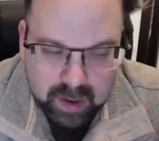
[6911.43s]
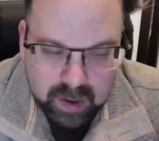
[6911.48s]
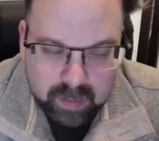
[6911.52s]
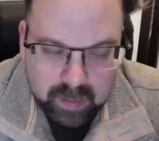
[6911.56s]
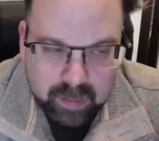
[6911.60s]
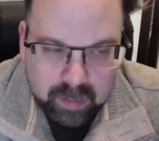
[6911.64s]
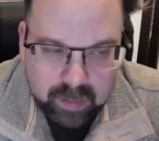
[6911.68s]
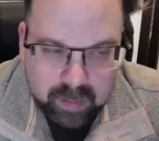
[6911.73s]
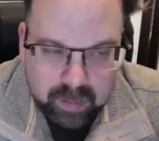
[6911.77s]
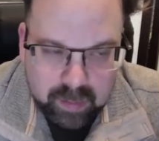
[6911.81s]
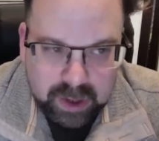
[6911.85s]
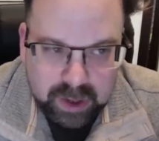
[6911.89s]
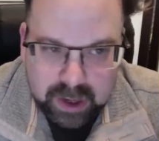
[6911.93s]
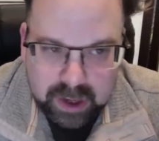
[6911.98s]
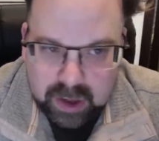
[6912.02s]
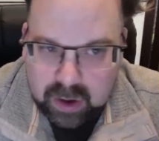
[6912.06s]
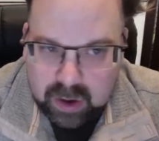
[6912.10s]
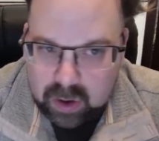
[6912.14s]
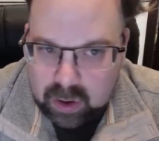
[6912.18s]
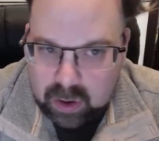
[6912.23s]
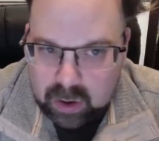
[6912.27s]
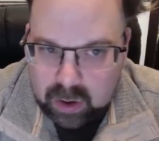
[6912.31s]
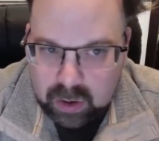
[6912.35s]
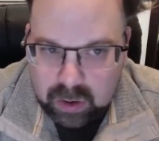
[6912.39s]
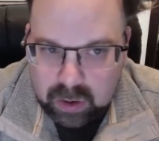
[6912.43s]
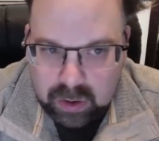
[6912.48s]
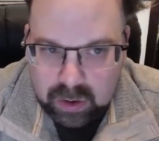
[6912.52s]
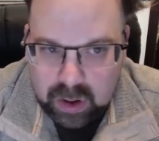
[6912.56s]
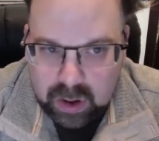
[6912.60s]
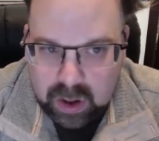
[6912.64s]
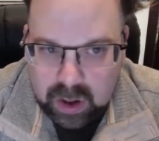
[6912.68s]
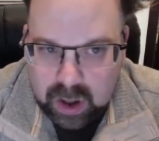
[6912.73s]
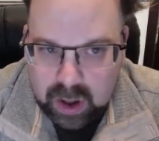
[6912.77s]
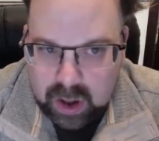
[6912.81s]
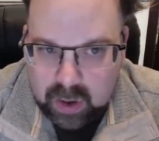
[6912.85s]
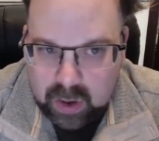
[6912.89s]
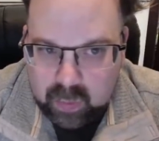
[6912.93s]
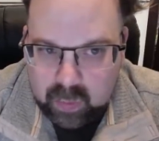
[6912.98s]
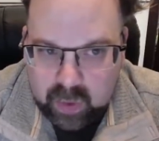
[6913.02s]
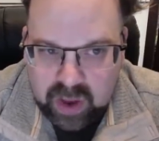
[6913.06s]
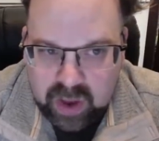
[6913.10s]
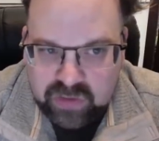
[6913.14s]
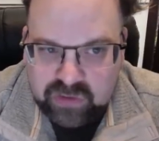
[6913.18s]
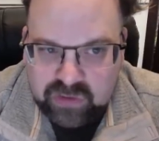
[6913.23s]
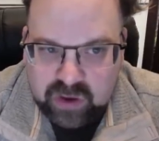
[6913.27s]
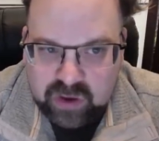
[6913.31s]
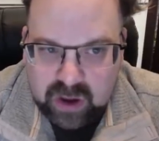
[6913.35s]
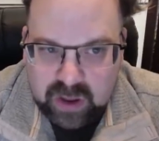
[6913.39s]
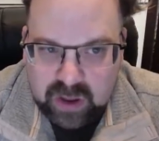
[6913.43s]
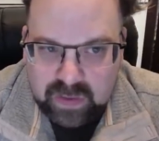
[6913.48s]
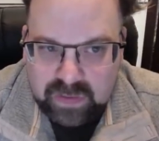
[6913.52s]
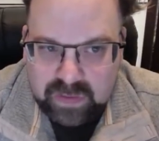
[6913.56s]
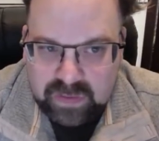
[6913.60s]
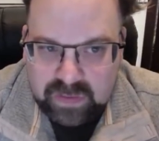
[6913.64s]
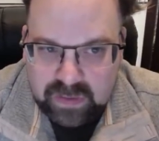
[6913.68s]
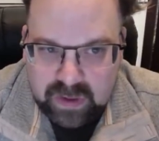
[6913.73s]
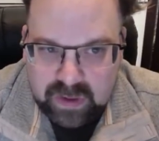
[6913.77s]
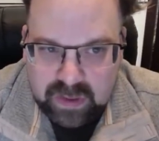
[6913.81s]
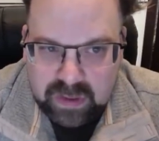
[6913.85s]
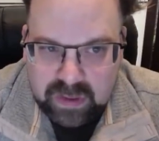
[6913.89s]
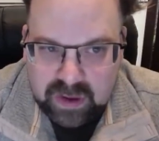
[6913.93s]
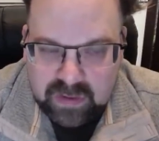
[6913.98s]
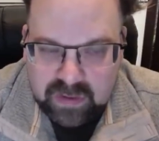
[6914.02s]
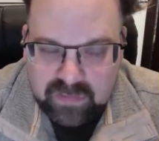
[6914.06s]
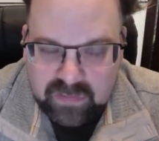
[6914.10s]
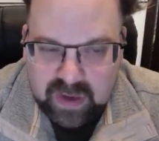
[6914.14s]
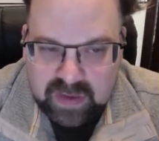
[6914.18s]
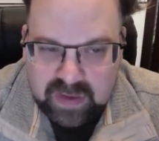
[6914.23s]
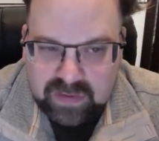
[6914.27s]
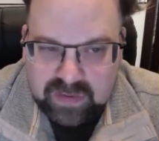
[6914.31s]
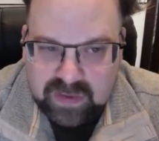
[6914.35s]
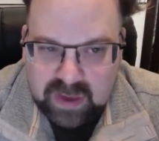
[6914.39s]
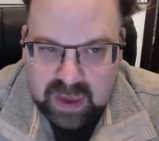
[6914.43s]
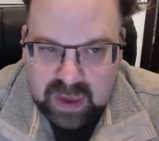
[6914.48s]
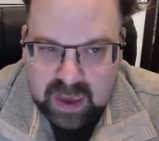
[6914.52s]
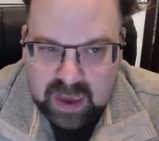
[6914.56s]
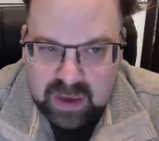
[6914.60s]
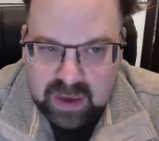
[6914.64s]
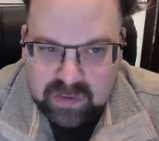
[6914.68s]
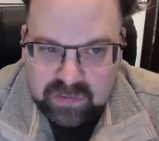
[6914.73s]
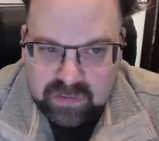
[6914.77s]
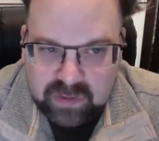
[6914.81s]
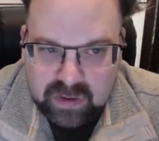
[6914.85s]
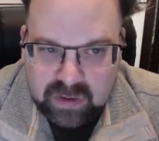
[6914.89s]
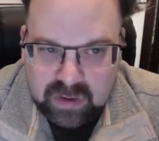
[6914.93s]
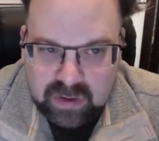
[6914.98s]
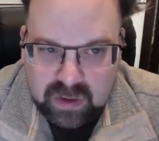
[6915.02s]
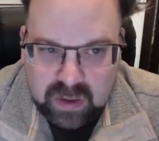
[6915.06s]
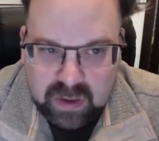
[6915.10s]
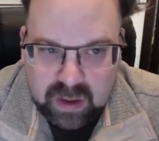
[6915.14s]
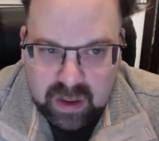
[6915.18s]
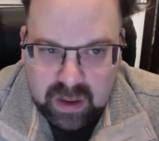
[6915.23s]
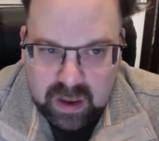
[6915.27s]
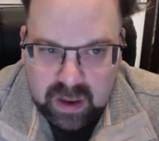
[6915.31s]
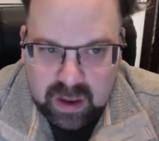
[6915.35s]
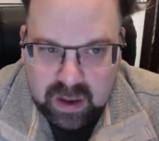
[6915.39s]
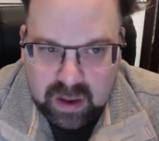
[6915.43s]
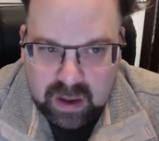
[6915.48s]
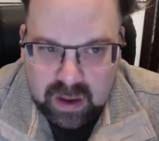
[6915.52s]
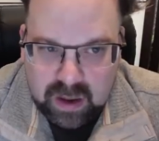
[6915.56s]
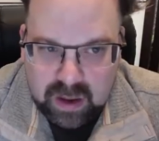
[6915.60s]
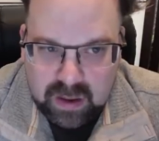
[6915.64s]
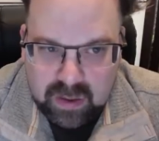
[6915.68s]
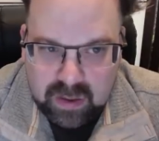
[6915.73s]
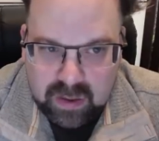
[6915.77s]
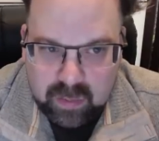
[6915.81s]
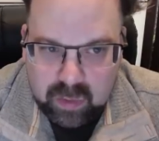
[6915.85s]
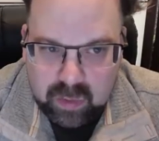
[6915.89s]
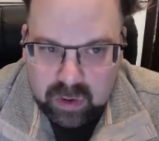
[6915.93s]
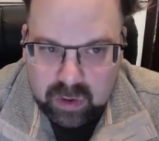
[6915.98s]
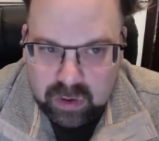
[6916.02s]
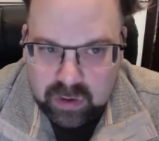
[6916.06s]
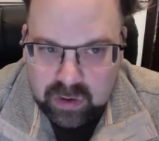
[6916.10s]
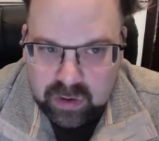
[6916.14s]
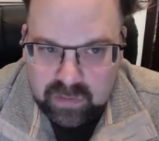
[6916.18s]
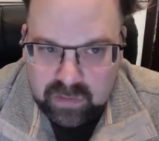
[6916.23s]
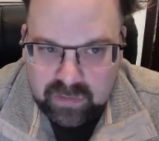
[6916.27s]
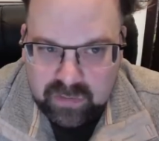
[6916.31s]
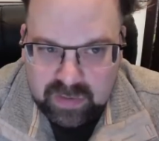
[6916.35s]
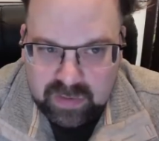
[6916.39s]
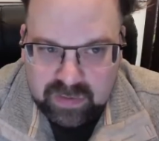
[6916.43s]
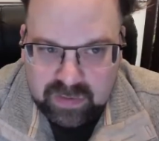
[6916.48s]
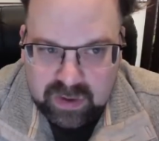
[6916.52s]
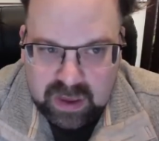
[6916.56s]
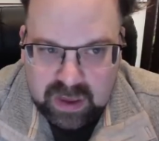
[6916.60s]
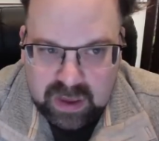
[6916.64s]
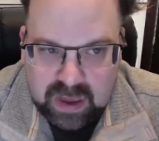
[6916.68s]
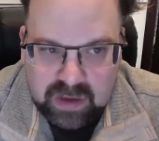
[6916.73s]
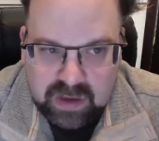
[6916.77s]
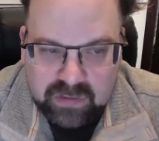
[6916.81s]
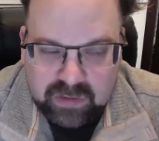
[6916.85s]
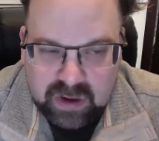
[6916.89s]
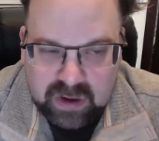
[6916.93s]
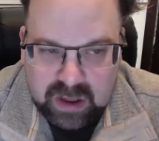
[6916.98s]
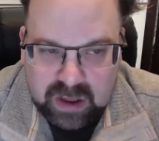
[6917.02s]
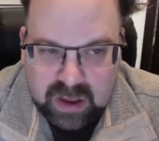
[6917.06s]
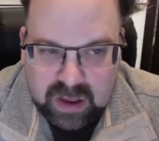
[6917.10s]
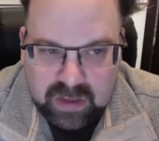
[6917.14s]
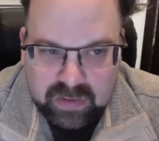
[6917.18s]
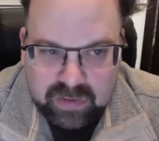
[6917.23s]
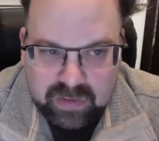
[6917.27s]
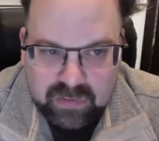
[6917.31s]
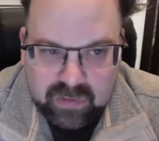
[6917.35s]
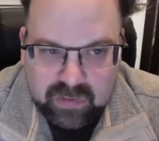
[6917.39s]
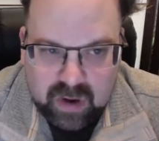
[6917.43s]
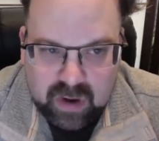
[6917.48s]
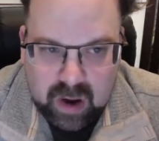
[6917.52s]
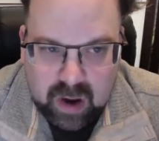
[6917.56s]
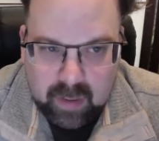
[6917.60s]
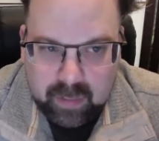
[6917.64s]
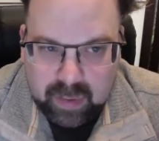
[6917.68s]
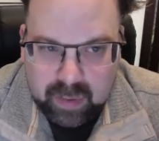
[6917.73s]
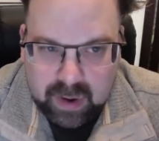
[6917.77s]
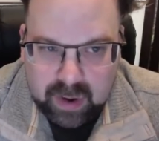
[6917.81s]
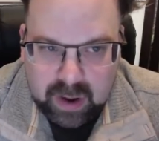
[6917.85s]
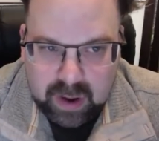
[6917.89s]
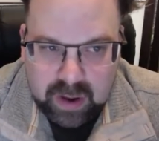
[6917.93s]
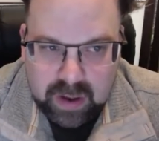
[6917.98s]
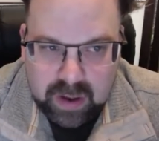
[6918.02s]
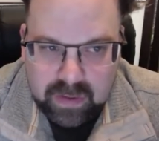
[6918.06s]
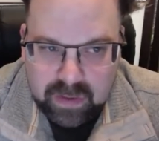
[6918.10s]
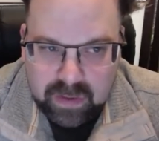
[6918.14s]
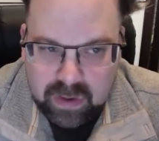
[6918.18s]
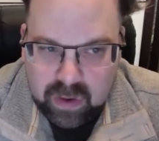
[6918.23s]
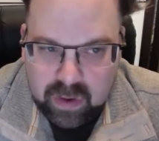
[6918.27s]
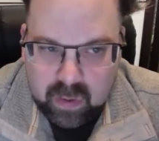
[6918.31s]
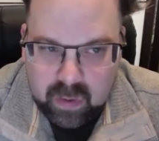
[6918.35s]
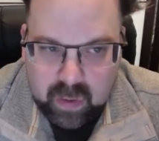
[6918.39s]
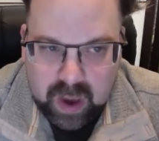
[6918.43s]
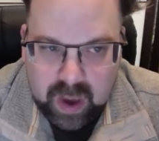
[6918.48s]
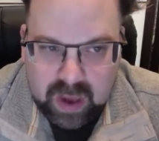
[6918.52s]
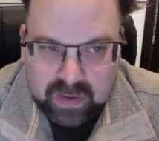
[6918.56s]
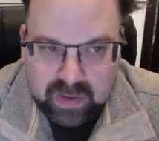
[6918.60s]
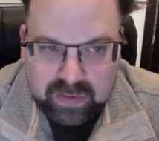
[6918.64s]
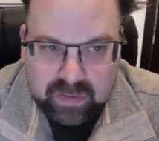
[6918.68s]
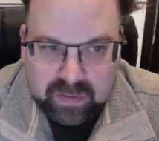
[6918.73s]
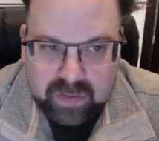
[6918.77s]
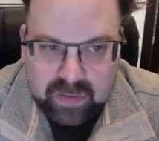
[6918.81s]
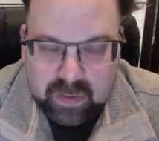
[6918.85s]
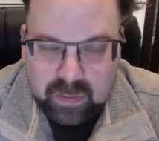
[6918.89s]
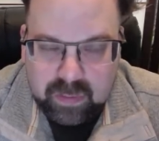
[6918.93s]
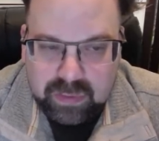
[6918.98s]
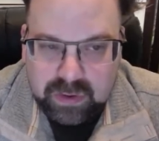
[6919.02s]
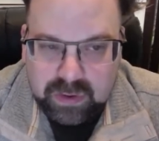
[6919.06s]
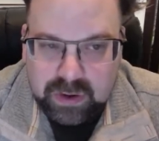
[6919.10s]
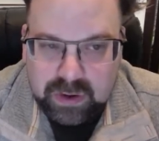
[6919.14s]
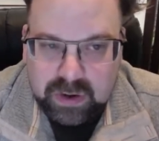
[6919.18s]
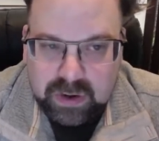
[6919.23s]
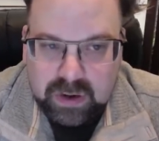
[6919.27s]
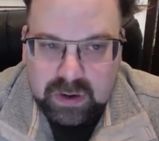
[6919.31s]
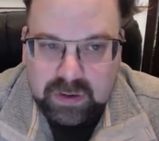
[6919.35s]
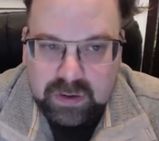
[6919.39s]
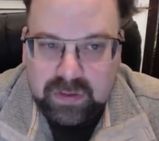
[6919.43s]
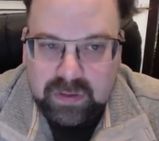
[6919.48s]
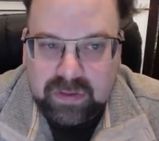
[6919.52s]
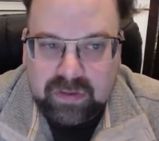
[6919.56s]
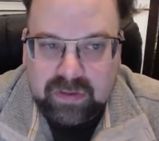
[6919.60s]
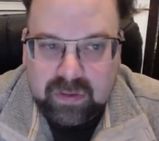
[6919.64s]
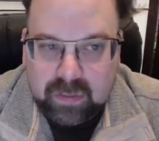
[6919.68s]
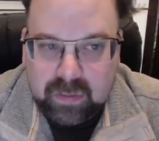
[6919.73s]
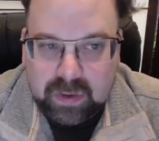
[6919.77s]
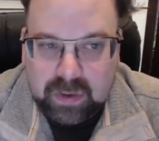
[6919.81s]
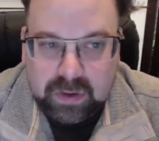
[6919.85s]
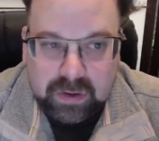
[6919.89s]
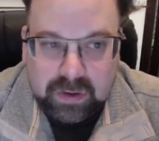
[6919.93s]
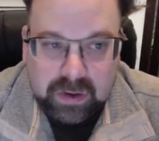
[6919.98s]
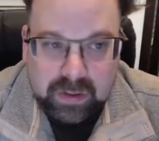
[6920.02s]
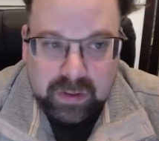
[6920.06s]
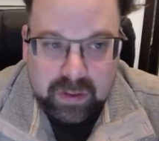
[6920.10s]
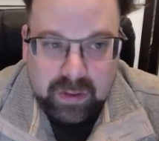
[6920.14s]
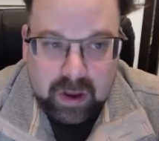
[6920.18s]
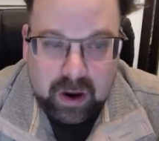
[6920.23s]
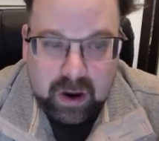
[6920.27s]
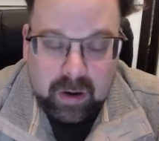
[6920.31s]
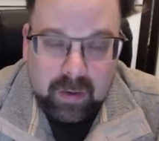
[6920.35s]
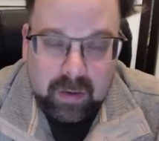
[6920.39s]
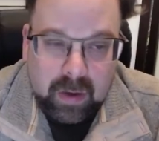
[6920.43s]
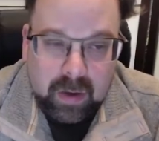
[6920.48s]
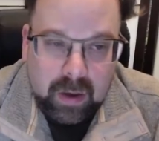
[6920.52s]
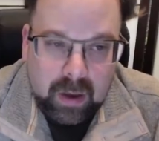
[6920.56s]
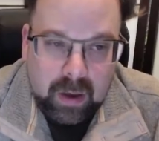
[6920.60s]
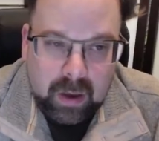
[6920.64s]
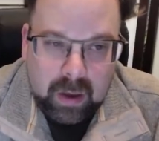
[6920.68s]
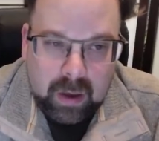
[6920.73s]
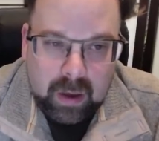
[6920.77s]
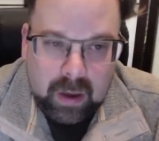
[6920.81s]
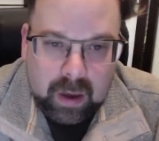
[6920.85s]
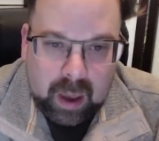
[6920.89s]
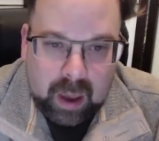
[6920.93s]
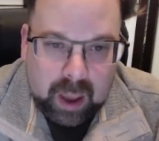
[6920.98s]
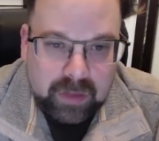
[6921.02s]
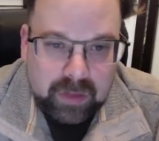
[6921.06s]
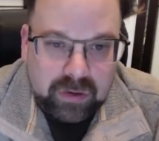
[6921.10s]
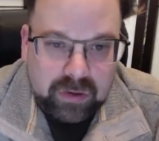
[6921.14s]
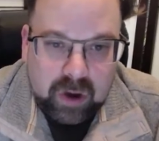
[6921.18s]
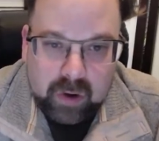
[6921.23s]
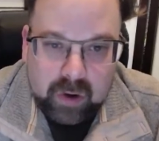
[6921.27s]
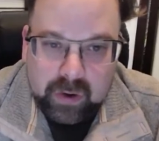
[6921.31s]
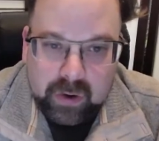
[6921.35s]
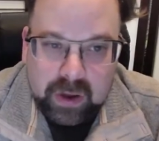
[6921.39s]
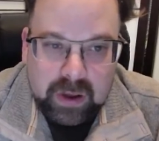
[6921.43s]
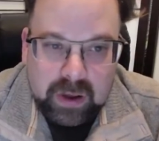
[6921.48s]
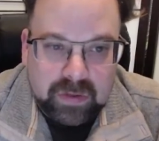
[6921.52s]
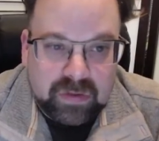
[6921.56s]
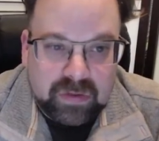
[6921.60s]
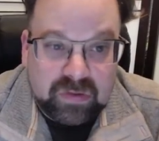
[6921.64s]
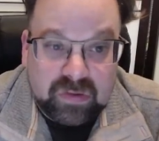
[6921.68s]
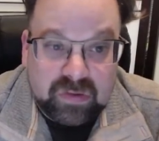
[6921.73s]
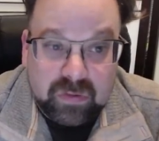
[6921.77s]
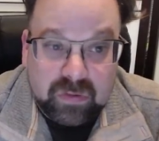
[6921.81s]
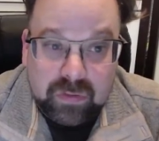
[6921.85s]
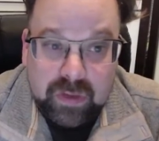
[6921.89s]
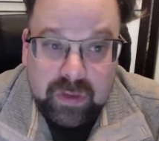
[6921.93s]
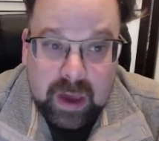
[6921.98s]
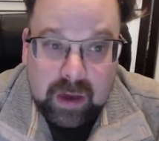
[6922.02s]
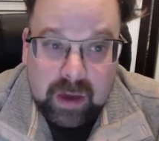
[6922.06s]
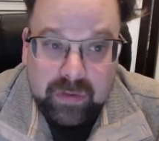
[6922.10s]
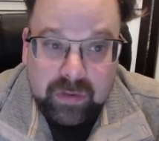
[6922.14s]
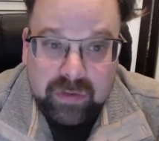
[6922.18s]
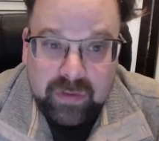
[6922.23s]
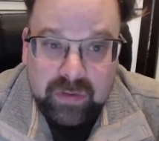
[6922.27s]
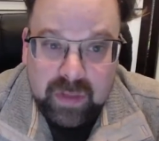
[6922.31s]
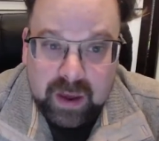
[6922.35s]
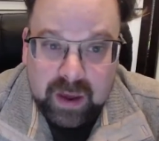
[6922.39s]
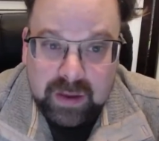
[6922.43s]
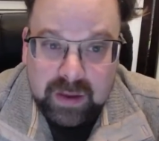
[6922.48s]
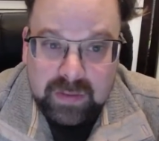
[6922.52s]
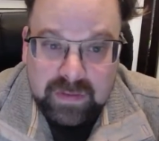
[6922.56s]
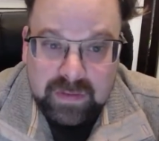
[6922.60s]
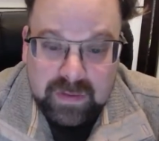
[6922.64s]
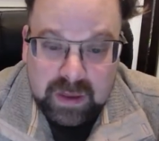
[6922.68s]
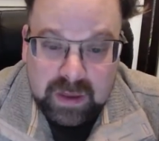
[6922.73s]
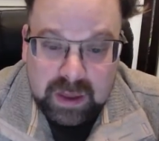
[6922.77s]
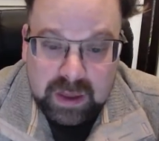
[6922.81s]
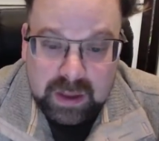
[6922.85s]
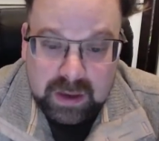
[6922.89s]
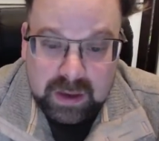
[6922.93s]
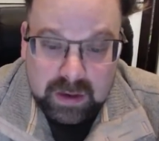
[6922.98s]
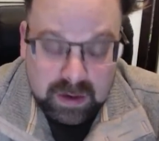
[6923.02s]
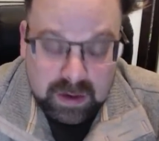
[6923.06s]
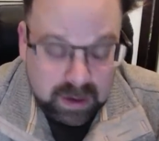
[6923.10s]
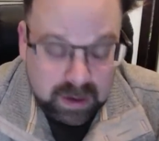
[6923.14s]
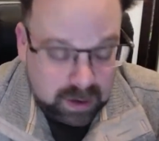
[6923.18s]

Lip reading: political witch hunt, the investigation, the Mueller investigation against Trump in the US and the political instability there. And going into 2019,